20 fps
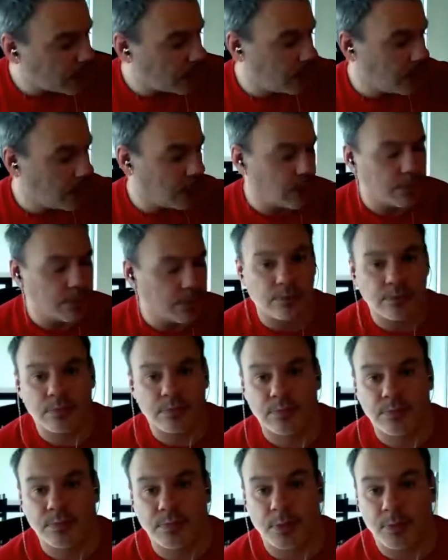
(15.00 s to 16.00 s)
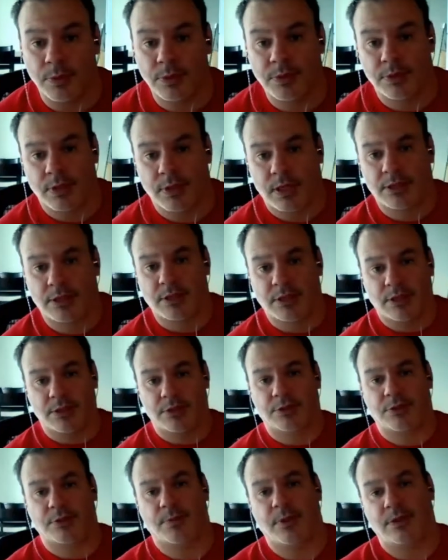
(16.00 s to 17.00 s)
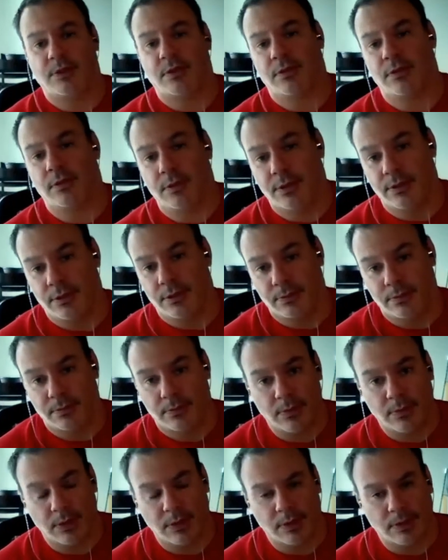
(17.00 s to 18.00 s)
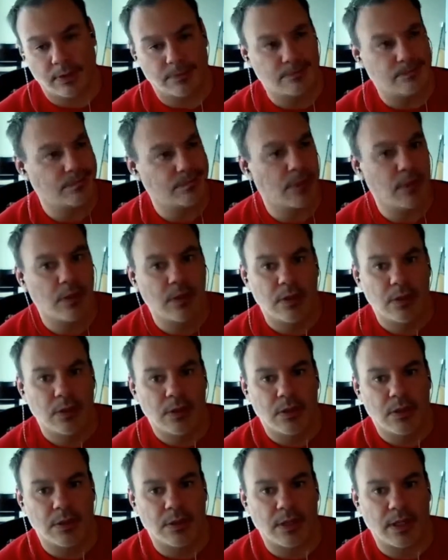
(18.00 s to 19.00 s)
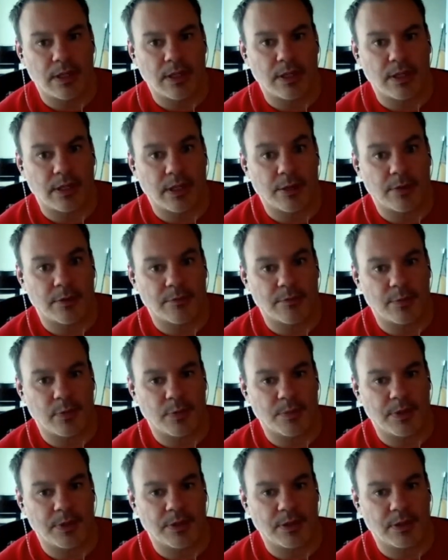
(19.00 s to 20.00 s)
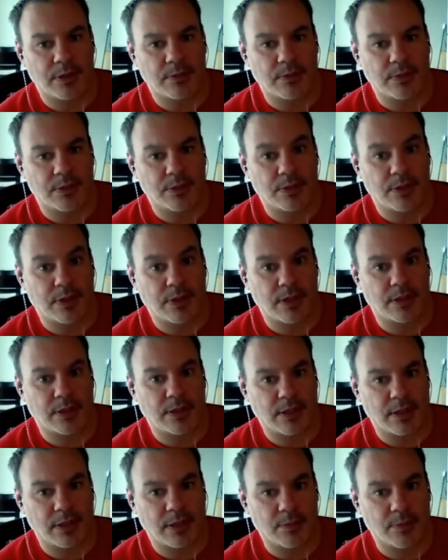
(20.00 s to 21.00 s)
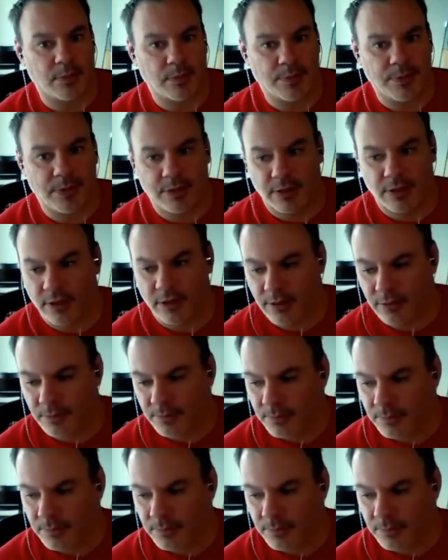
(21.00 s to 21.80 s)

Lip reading: but which are actually instrumental in getting out of Moby Dick what you can get out of Moby Dick.